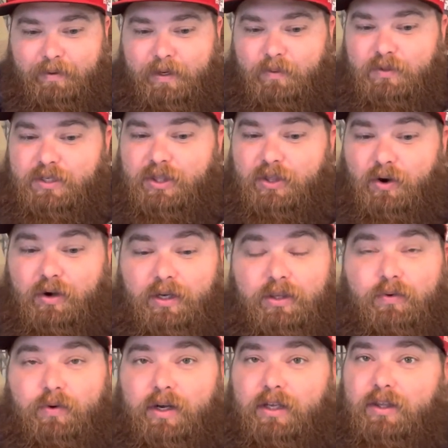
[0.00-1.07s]
He was
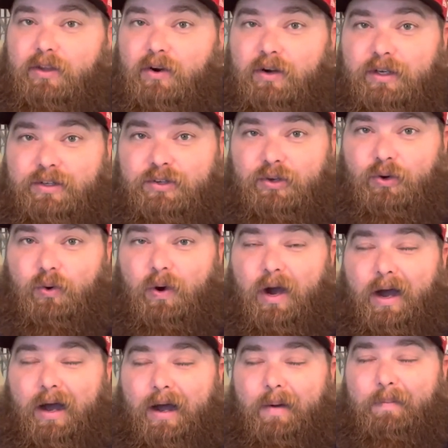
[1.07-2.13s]
33-32,
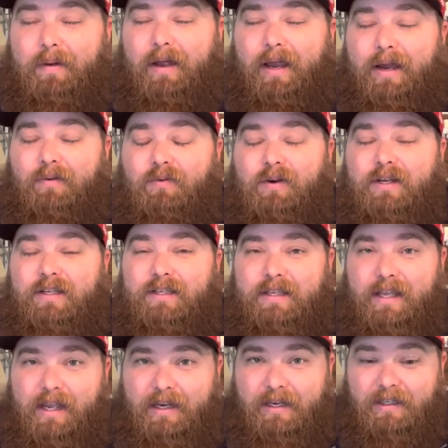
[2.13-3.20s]
up a
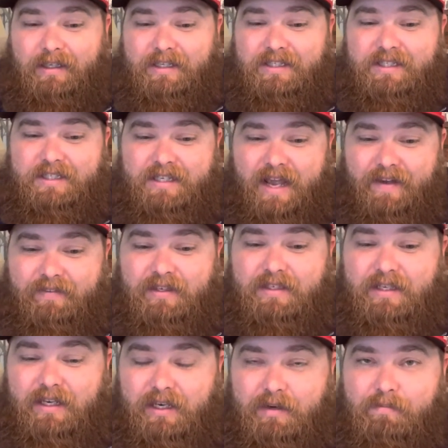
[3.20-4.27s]
ridiculous
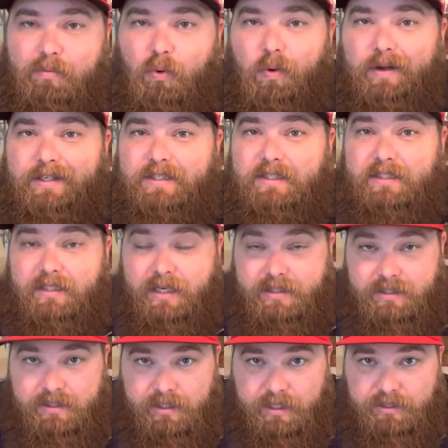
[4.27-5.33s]

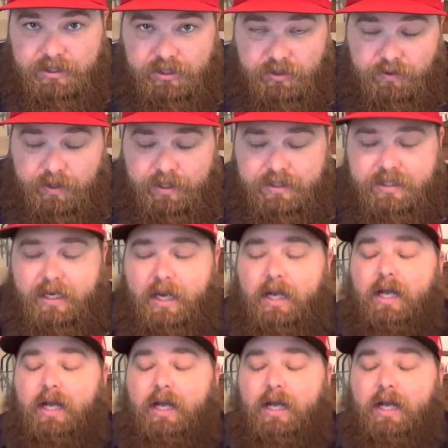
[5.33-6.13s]
17.66 units.